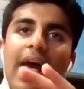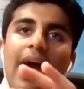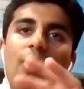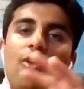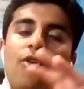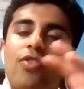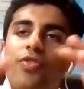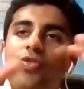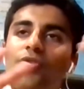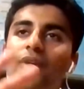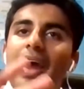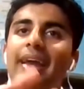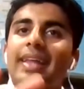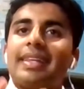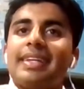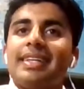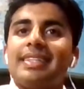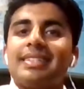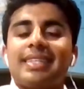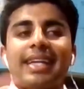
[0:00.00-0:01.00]
our
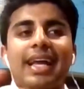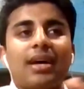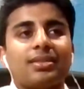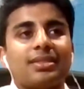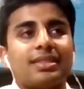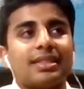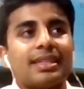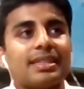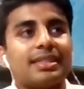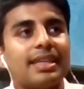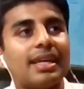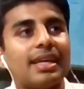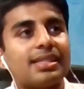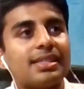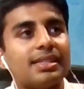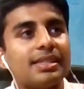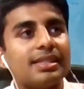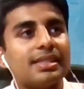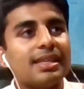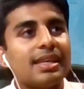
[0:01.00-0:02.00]
failures and our
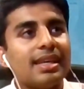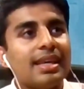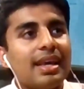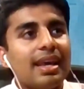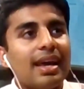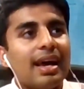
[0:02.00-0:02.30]
successes.